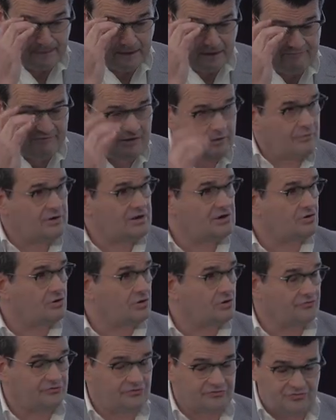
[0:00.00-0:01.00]
if our written
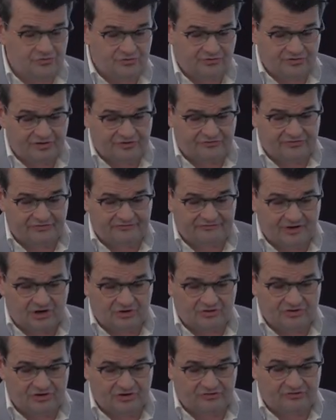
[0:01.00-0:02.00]
constitution is to
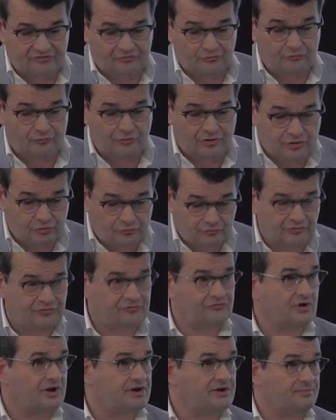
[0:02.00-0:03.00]
function as real
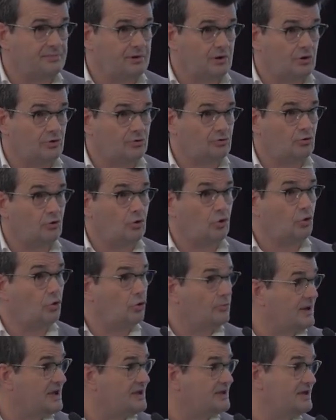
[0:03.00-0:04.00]
restraint upon
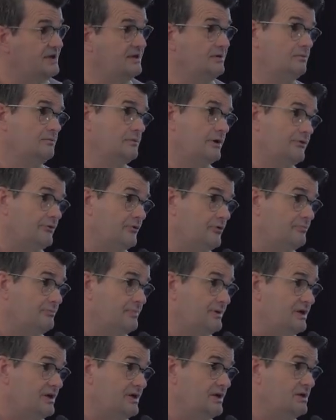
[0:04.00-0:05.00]
lawmaking, whether it
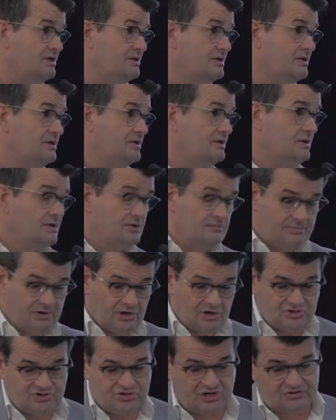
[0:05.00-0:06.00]
be
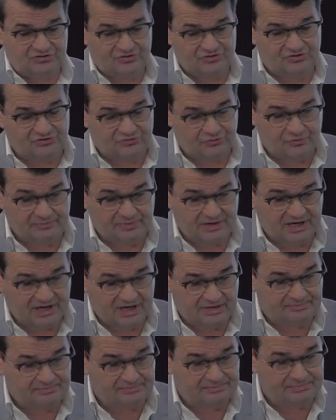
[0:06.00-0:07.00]
by judges or
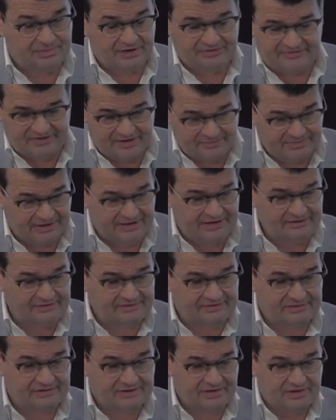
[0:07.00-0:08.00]
by
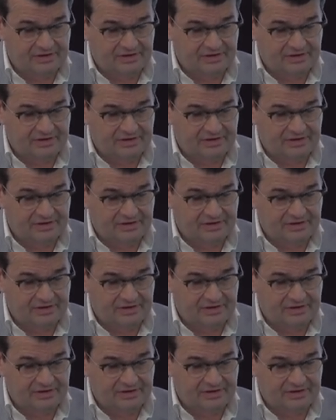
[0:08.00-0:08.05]
assemblies,